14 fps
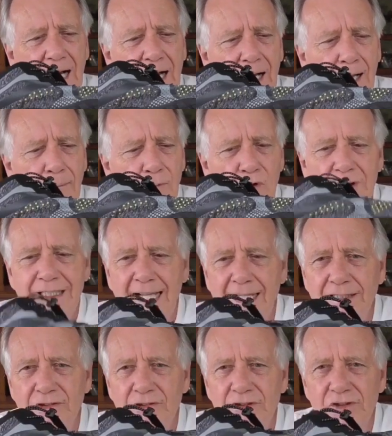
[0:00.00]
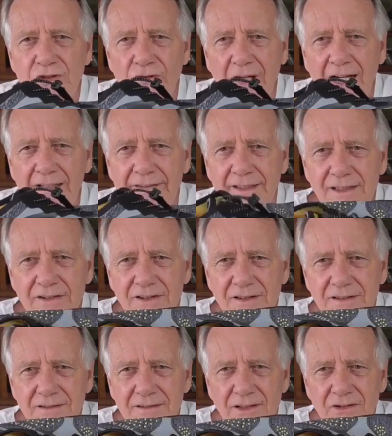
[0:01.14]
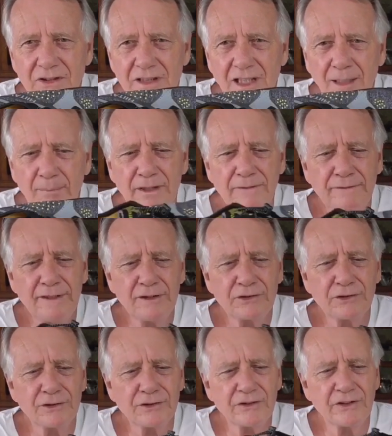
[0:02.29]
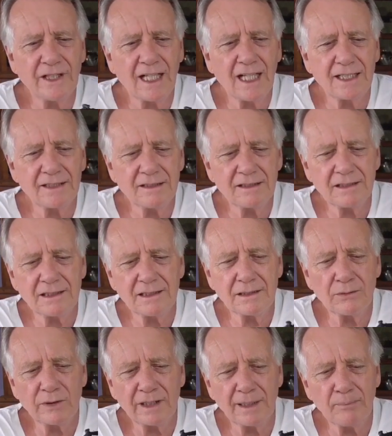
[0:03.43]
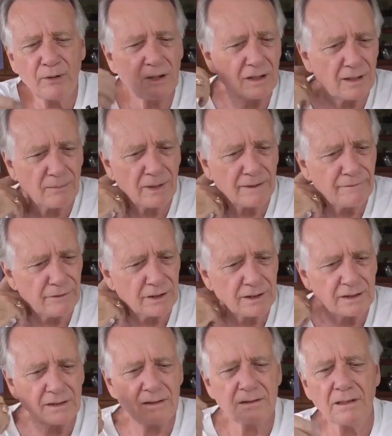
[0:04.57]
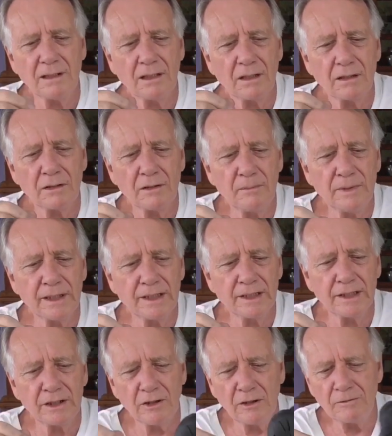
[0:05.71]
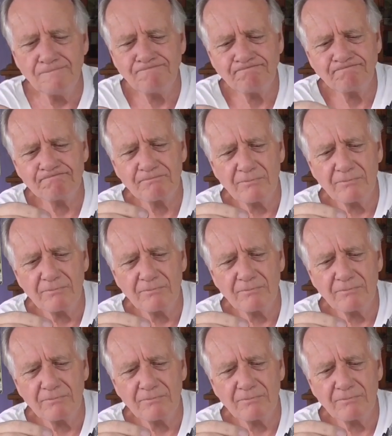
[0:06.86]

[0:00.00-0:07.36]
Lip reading: I am really anxious to try these. There's a couple of features that when I put it on my foot a little minute ago,